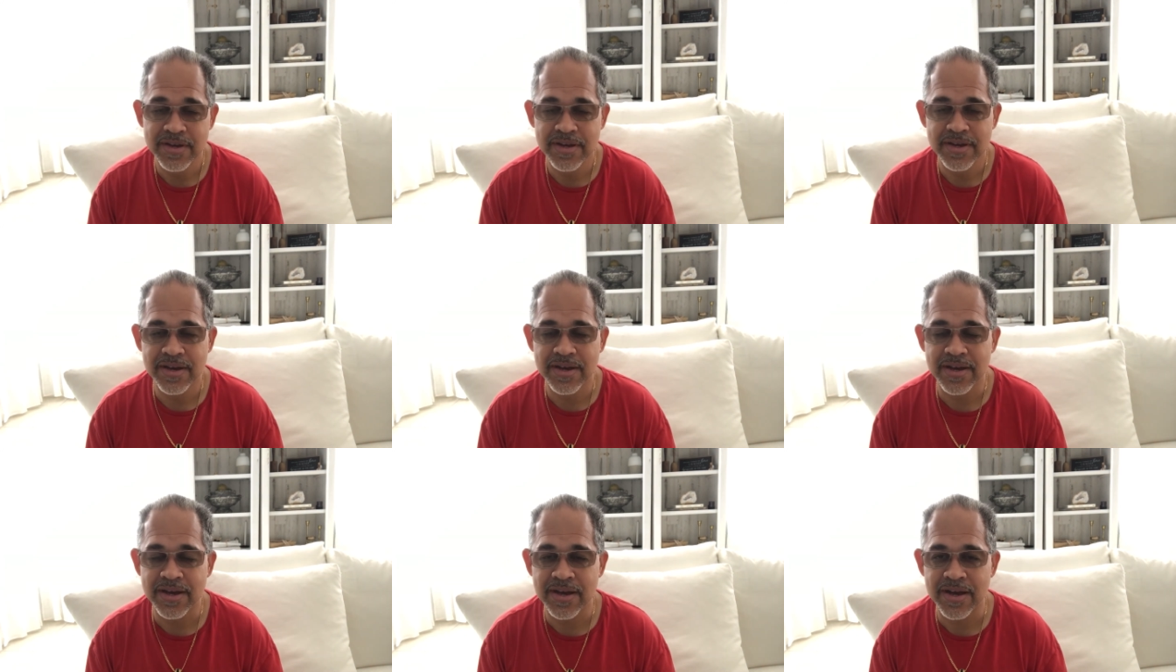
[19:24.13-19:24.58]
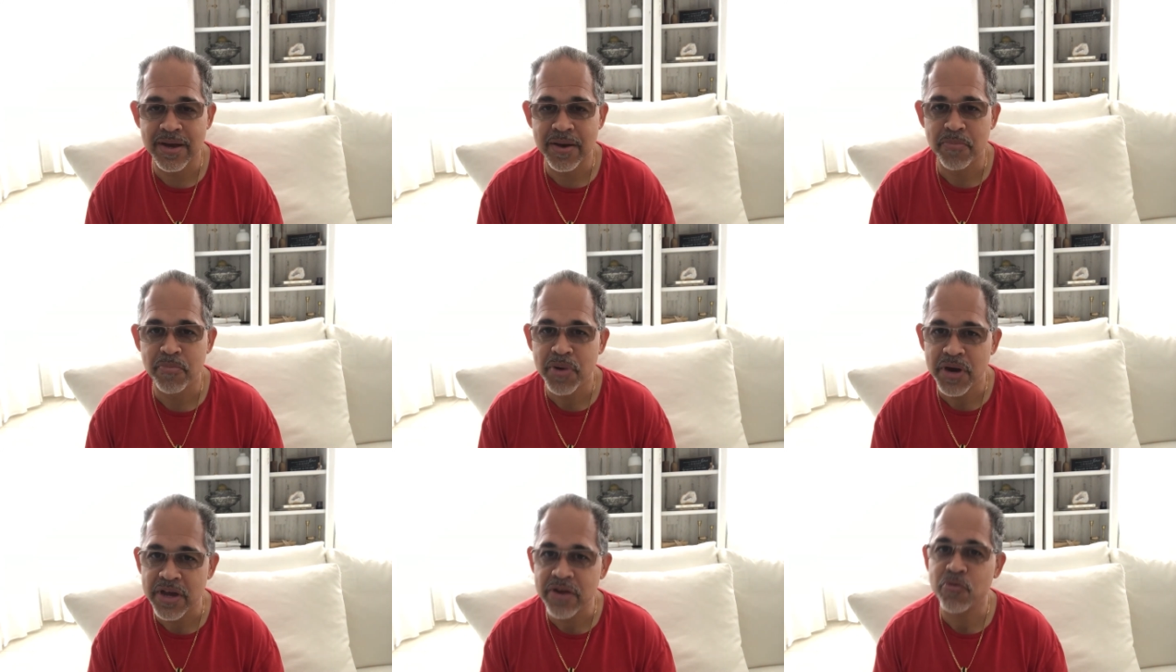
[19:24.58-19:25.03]

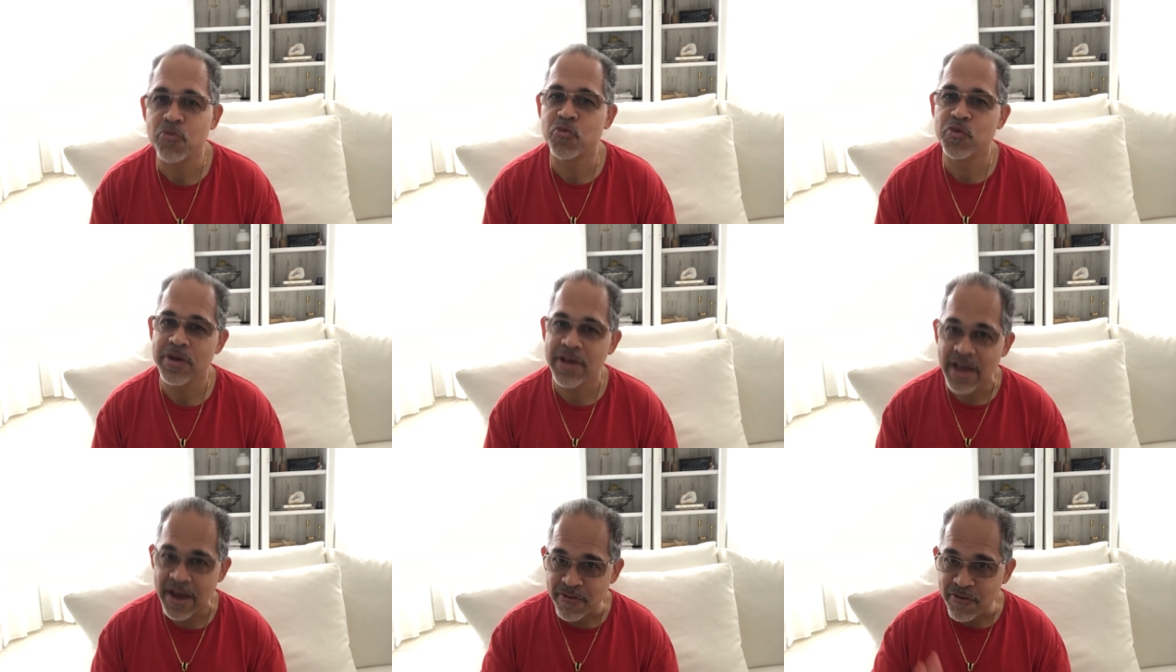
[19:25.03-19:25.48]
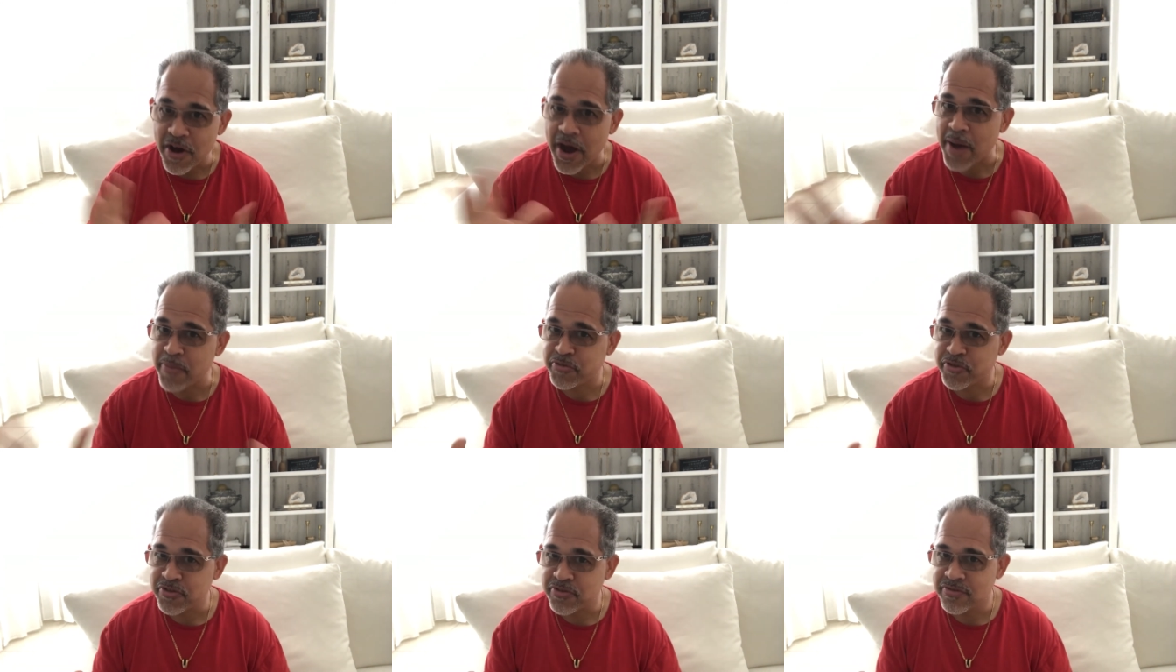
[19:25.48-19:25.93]
But we have
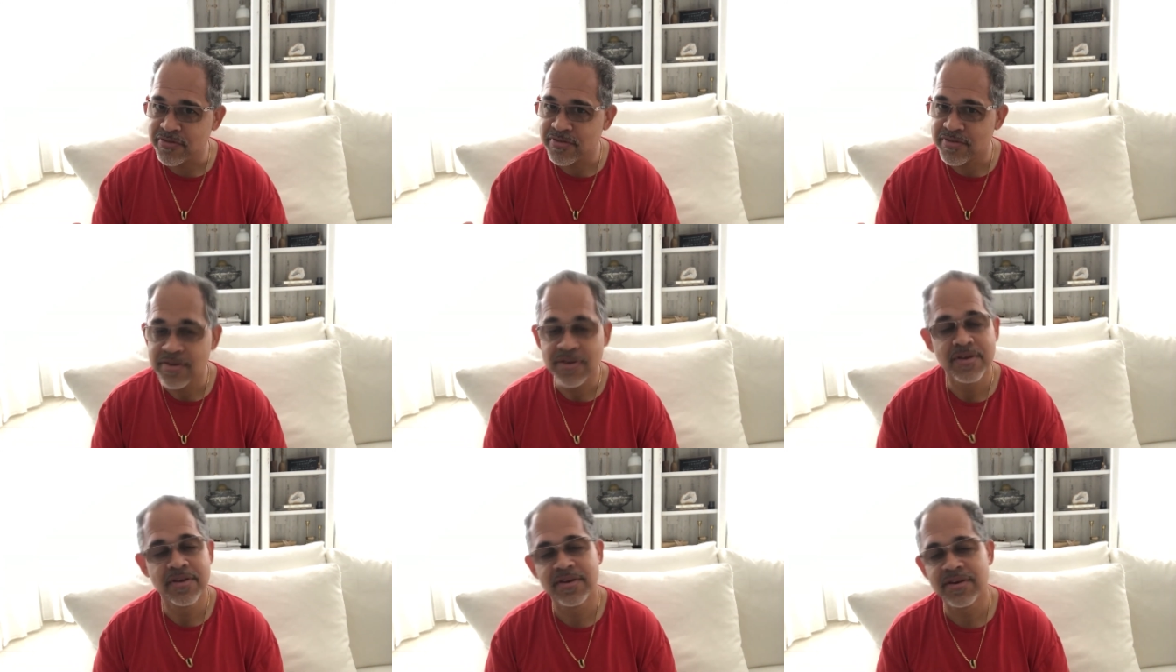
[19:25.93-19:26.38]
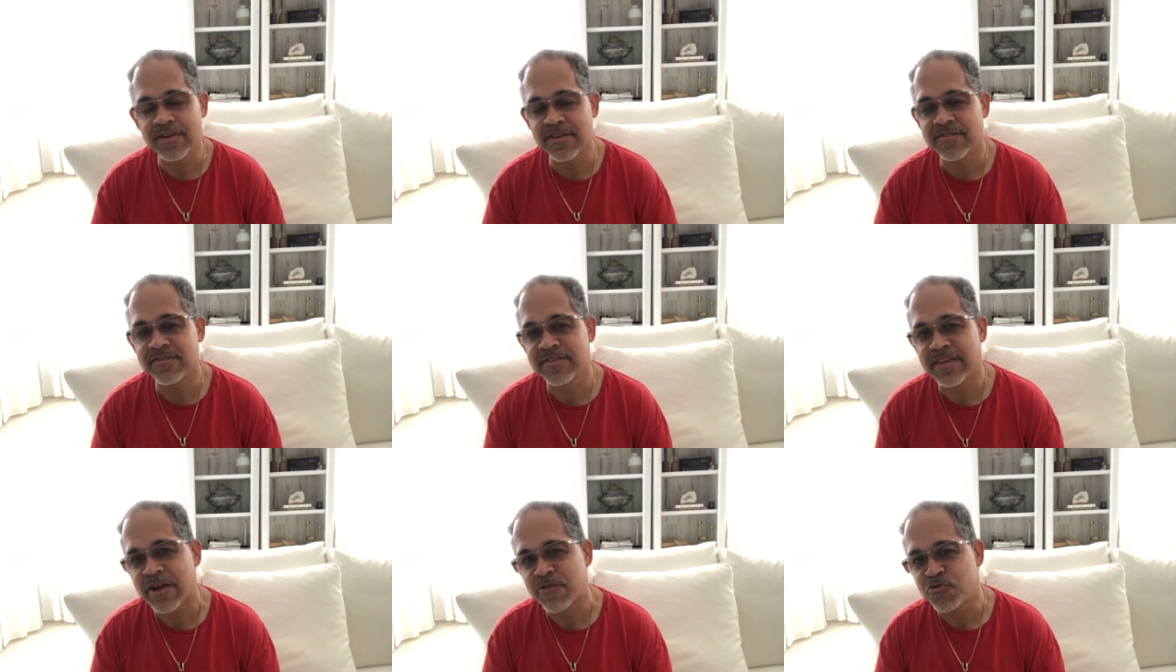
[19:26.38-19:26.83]
options. Let's
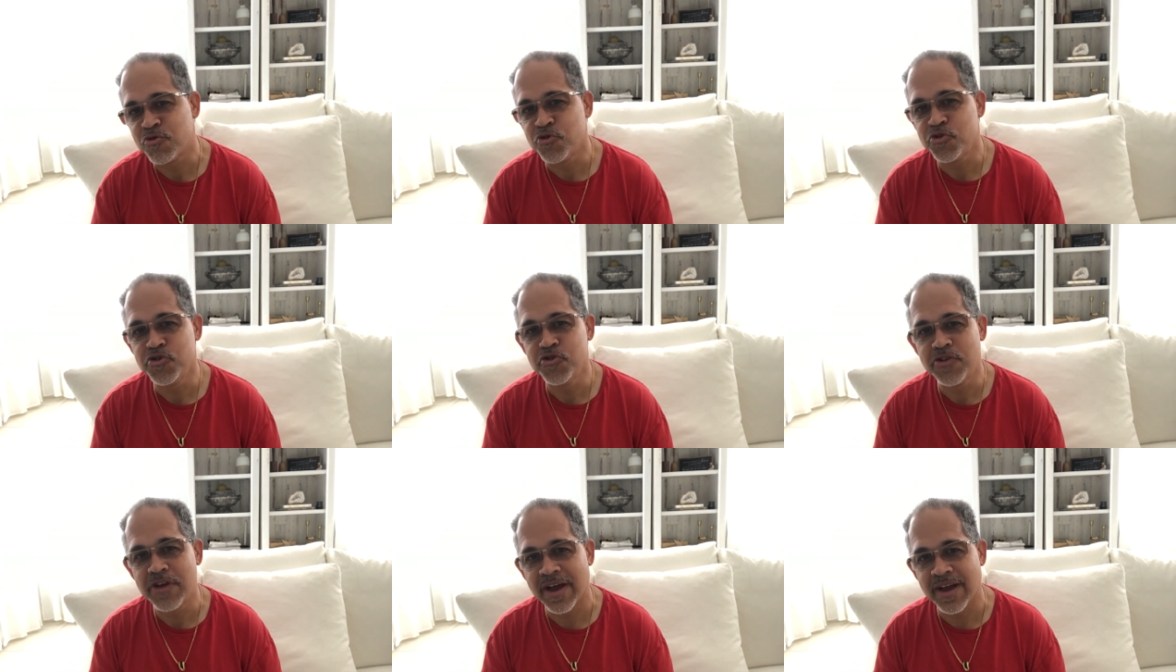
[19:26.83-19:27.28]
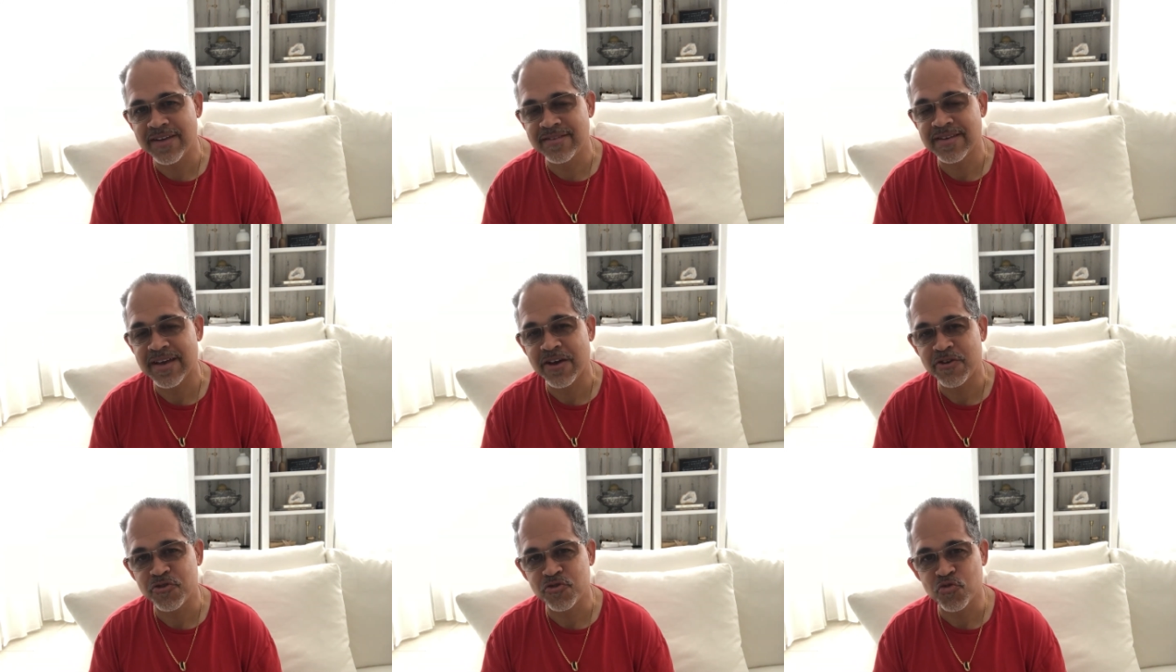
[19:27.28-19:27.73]
not rule you guys
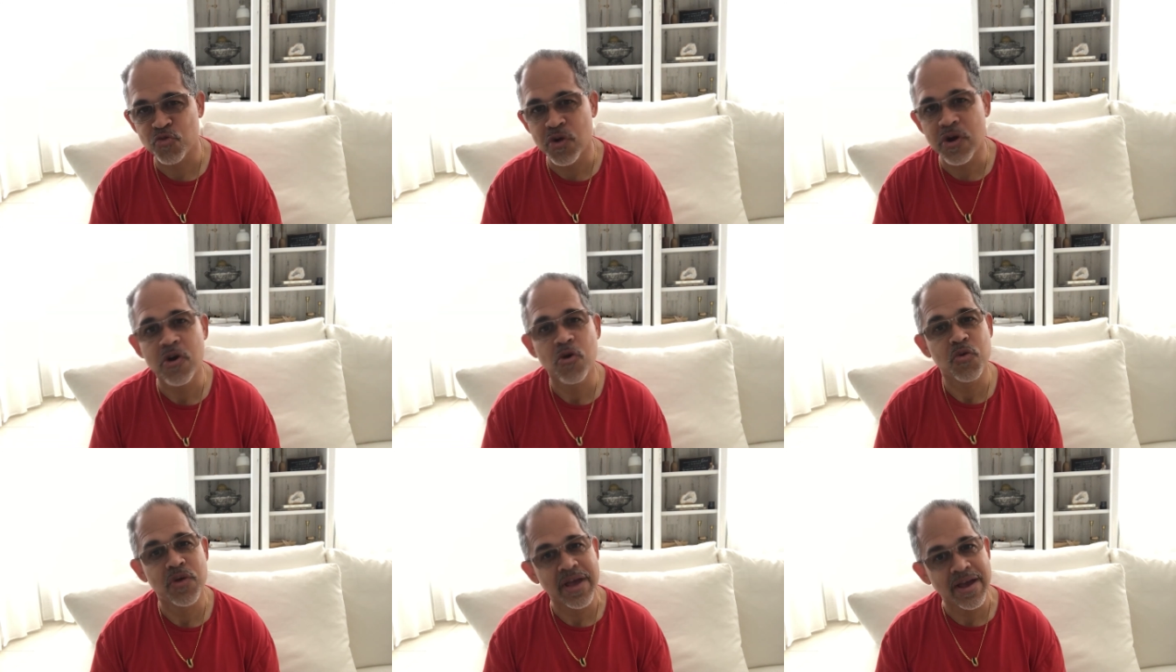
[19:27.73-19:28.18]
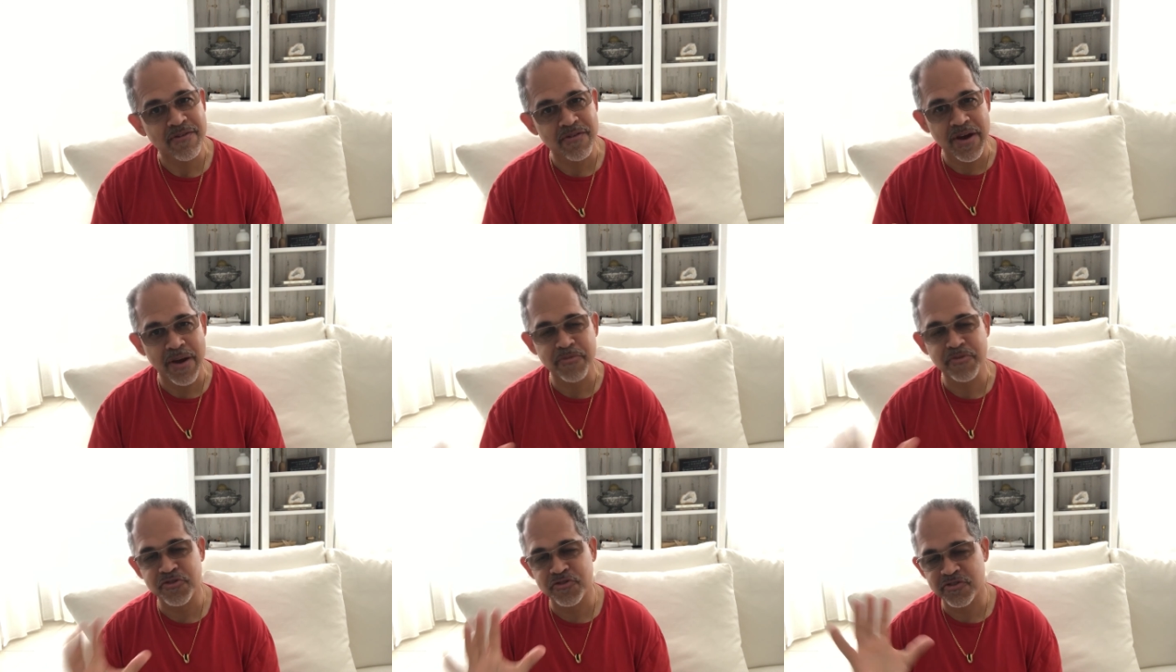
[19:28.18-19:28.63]
out as well. We have
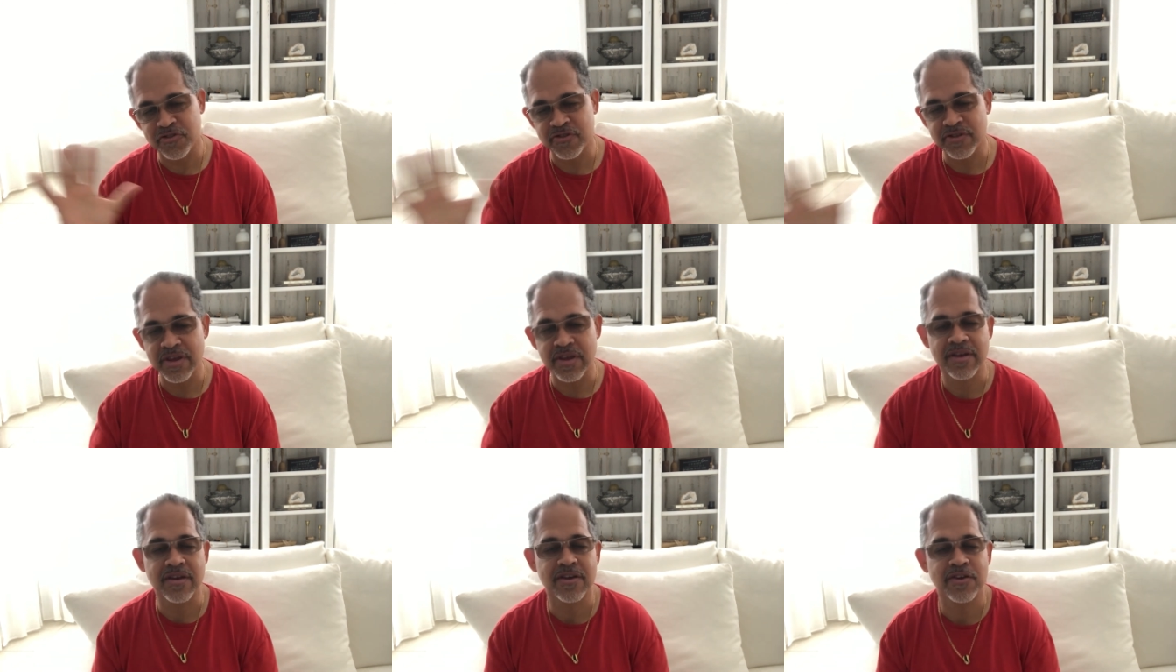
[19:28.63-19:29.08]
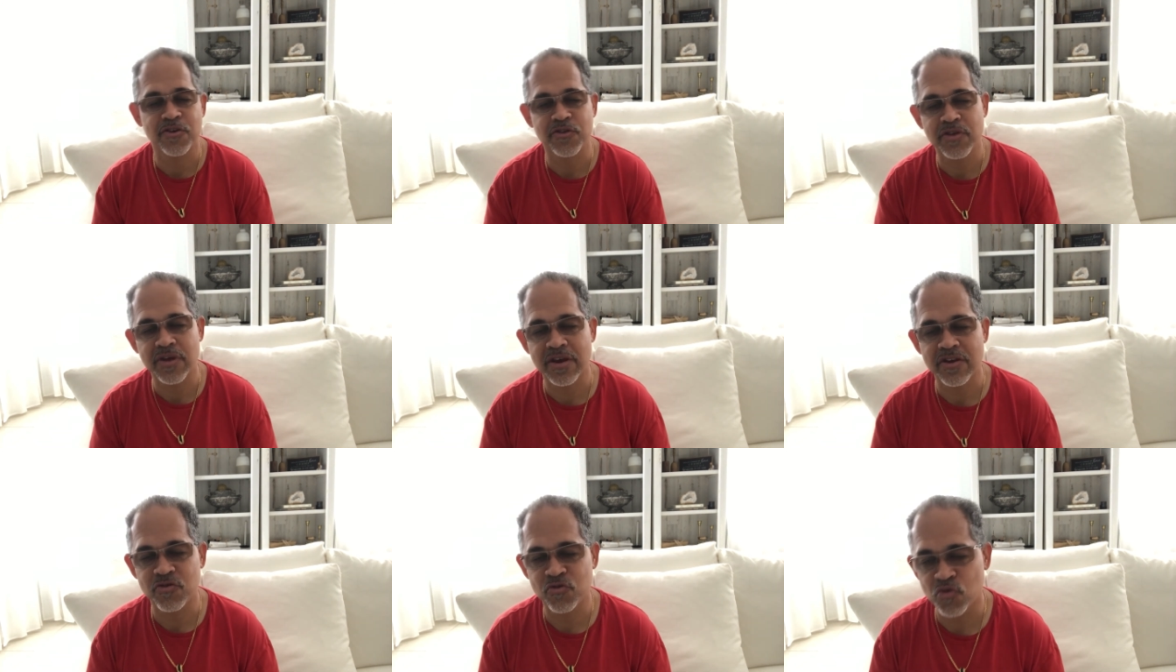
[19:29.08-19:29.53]
options to take care of
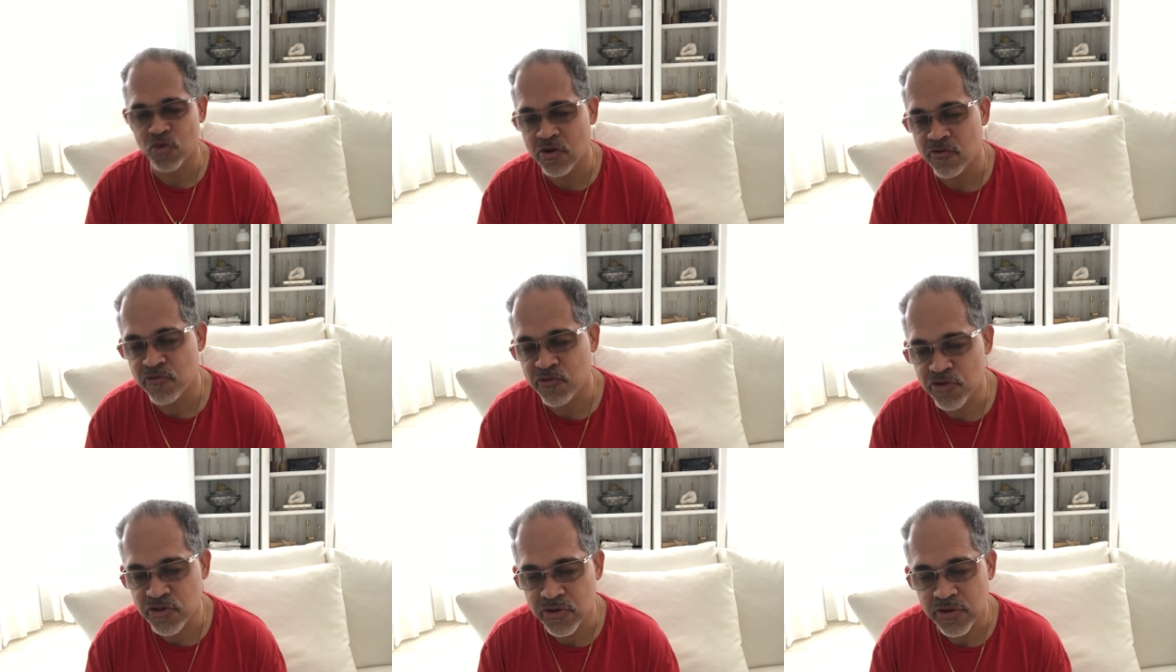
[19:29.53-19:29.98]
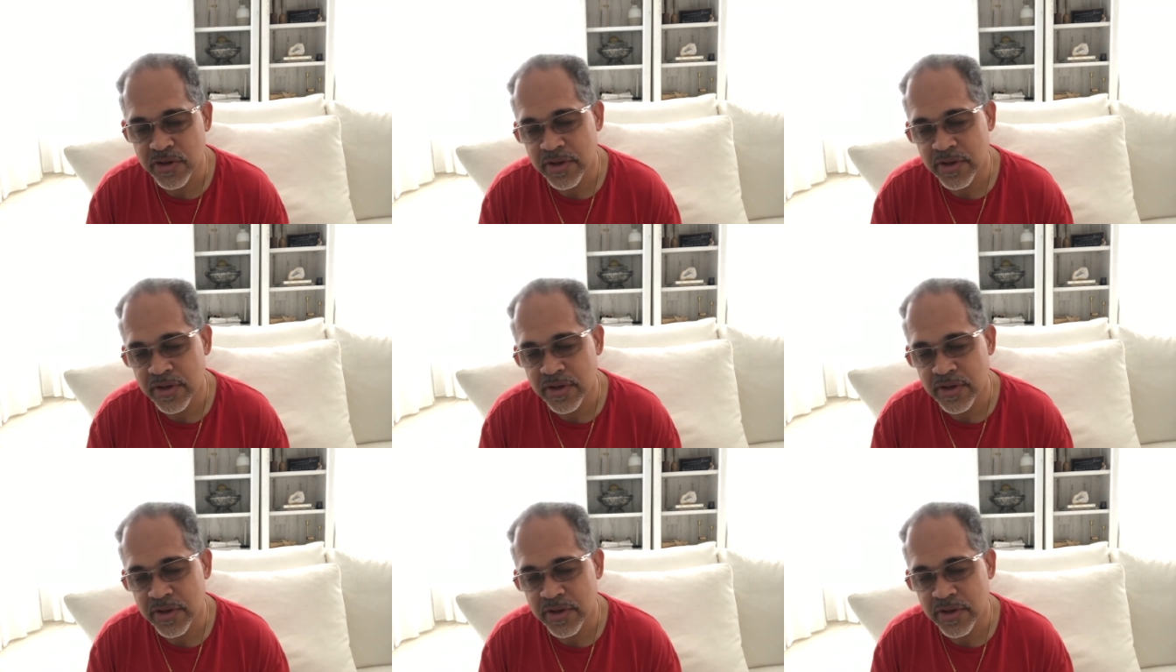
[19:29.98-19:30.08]
that as well for you.